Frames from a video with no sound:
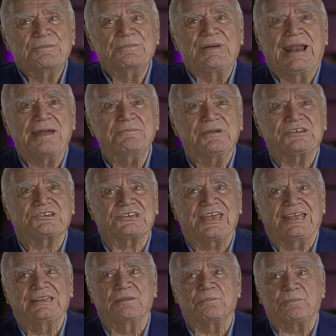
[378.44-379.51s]
But I must
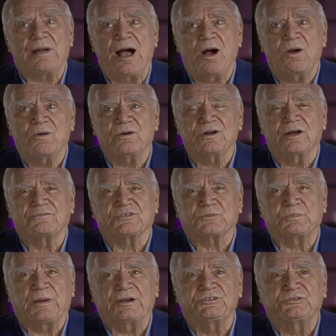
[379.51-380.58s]
say, the power of
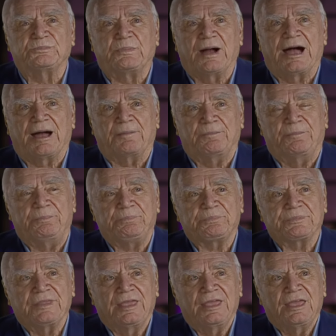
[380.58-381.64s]
SpongeBob,
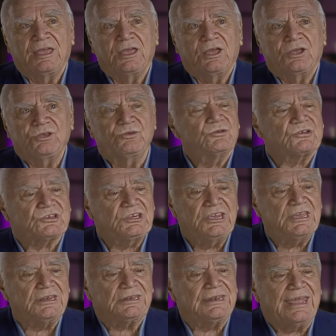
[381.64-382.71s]
you
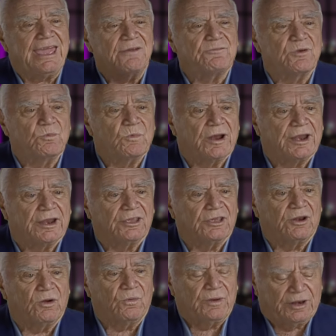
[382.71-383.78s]
see it in everywhere, you
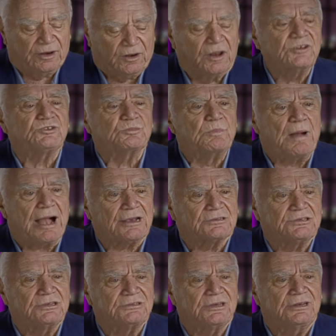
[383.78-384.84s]
know, in lunch
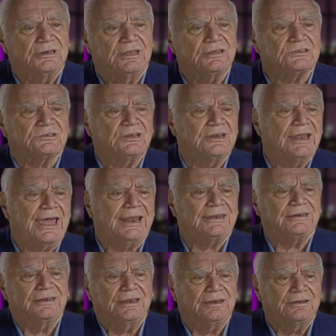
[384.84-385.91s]
boxes and this and that
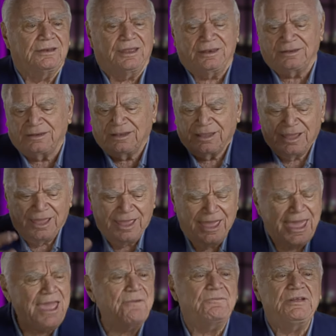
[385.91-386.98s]
and
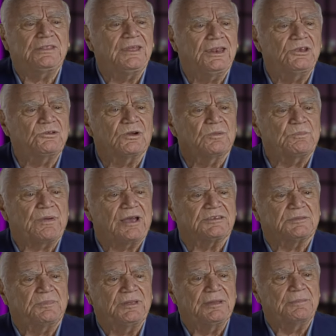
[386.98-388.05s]
everything that you can
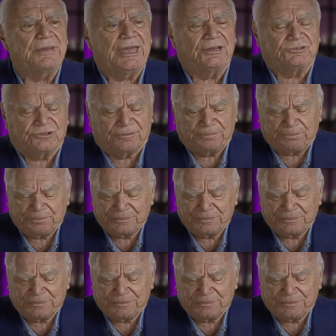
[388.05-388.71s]
possibly imagine.